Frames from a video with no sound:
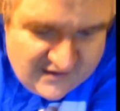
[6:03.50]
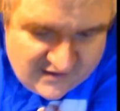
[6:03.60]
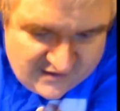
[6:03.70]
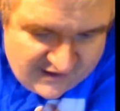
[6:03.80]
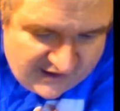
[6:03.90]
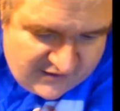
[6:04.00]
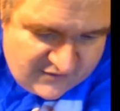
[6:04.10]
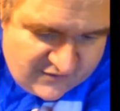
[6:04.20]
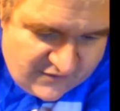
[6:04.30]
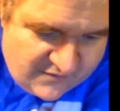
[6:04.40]

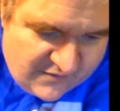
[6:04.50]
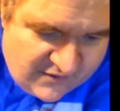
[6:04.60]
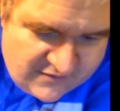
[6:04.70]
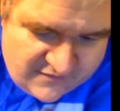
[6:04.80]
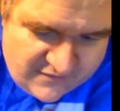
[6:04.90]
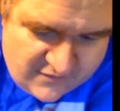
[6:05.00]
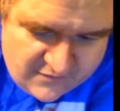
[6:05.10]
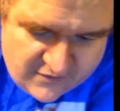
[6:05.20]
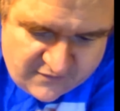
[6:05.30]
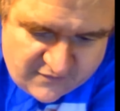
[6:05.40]

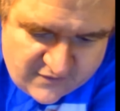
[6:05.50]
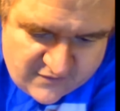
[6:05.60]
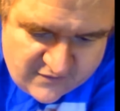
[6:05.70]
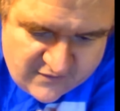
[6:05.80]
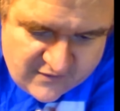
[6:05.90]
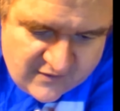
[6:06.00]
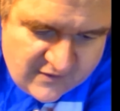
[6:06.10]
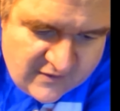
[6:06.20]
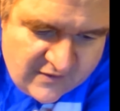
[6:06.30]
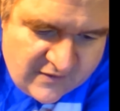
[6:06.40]

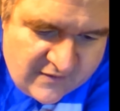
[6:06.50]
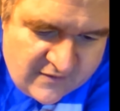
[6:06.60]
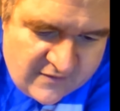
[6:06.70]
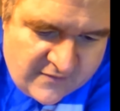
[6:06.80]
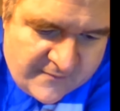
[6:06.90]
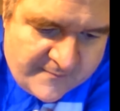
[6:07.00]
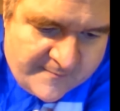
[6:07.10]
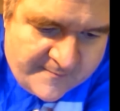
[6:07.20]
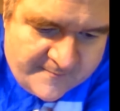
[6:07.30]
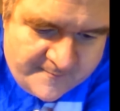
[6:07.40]

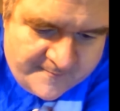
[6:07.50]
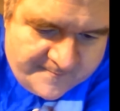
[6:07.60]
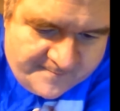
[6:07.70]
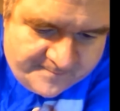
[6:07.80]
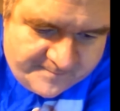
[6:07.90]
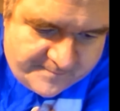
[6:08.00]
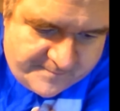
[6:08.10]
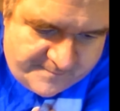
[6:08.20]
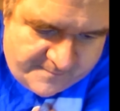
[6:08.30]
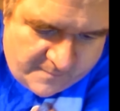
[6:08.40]

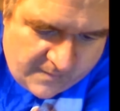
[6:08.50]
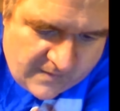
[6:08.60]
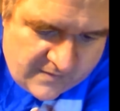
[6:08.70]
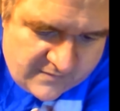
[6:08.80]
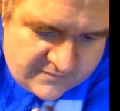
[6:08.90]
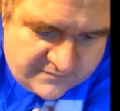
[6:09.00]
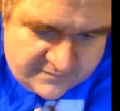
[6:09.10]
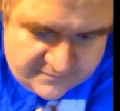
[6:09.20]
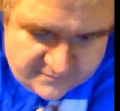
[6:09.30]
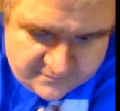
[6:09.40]

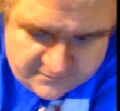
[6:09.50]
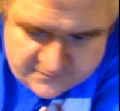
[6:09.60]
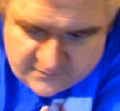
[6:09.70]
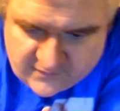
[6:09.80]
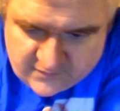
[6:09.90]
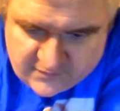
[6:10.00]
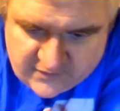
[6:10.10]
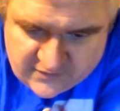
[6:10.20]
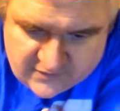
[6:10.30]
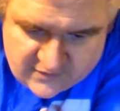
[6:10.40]

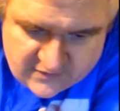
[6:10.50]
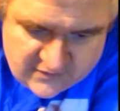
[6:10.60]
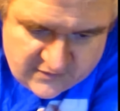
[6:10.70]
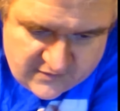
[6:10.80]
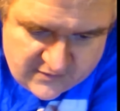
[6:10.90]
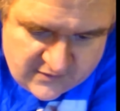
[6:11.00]
(no one is talking)